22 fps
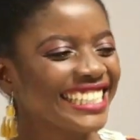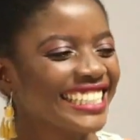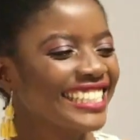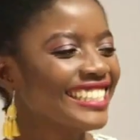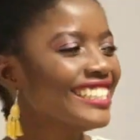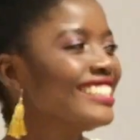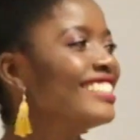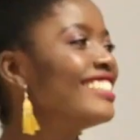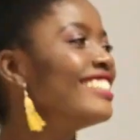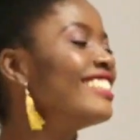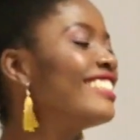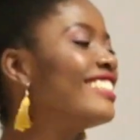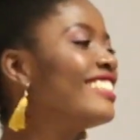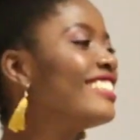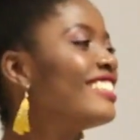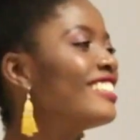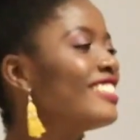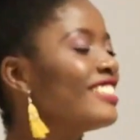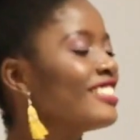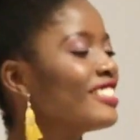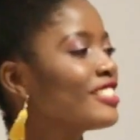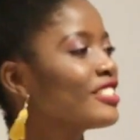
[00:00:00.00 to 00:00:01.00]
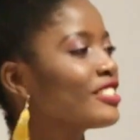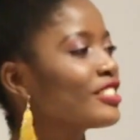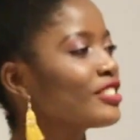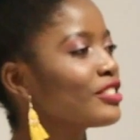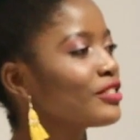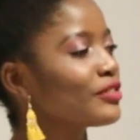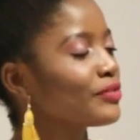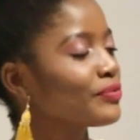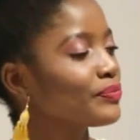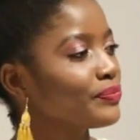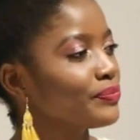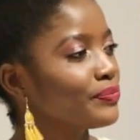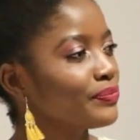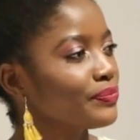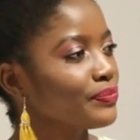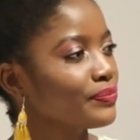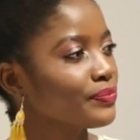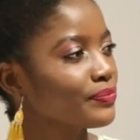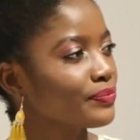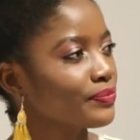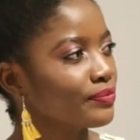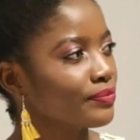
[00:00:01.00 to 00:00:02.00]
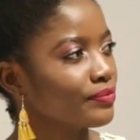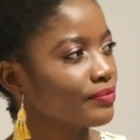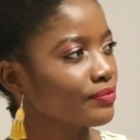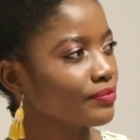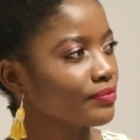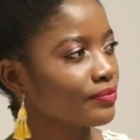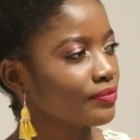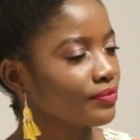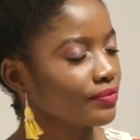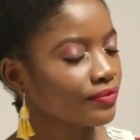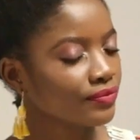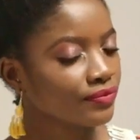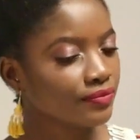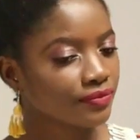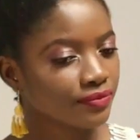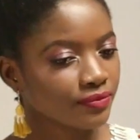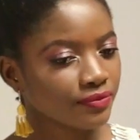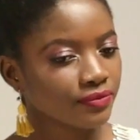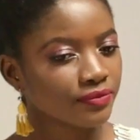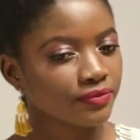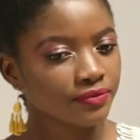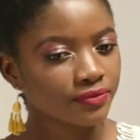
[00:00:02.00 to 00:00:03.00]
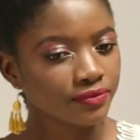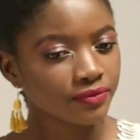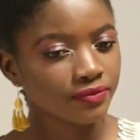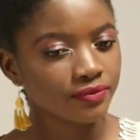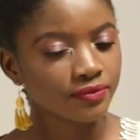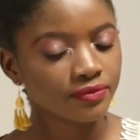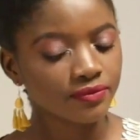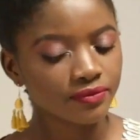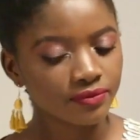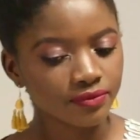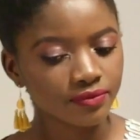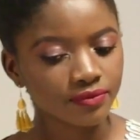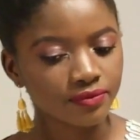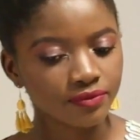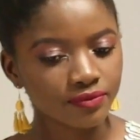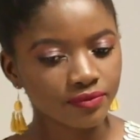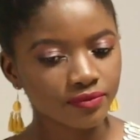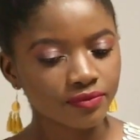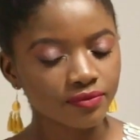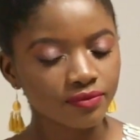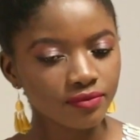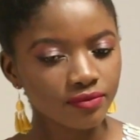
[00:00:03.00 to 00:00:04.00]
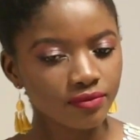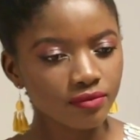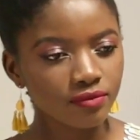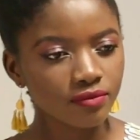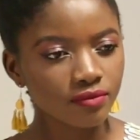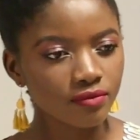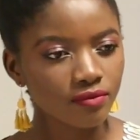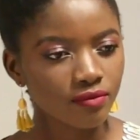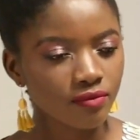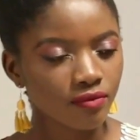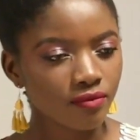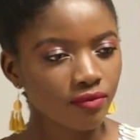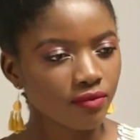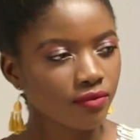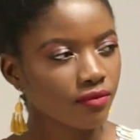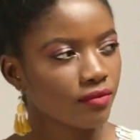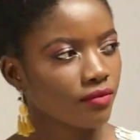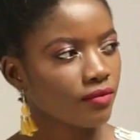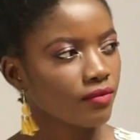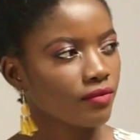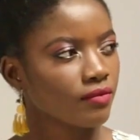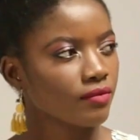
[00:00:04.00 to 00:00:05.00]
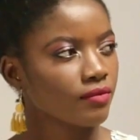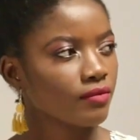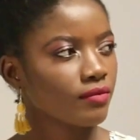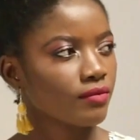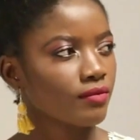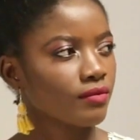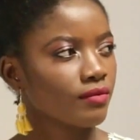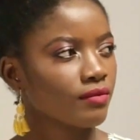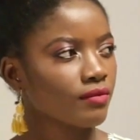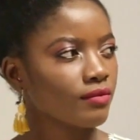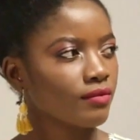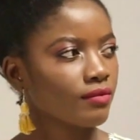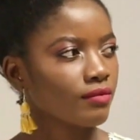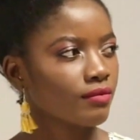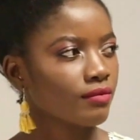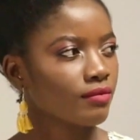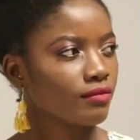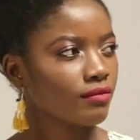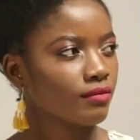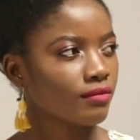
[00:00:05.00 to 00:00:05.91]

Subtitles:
This person isn't speaking.